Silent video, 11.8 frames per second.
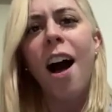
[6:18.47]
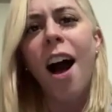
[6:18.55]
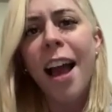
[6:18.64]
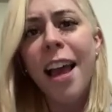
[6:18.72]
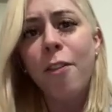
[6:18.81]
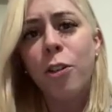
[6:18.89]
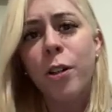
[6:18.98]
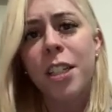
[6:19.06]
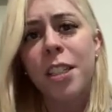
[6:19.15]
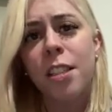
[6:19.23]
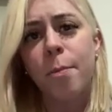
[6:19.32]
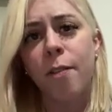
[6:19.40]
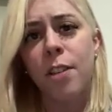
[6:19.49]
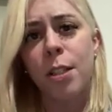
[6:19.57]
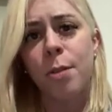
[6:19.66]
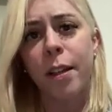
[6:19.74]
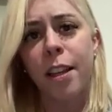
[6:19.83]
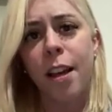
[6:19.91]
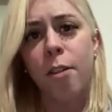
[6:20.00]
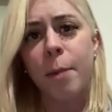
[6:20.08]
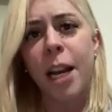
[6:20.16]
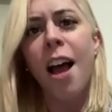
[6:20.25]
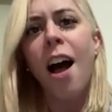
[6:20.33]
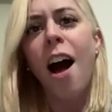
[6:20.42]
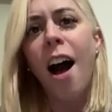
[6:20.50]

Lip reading: I have criticism of the Israeli government.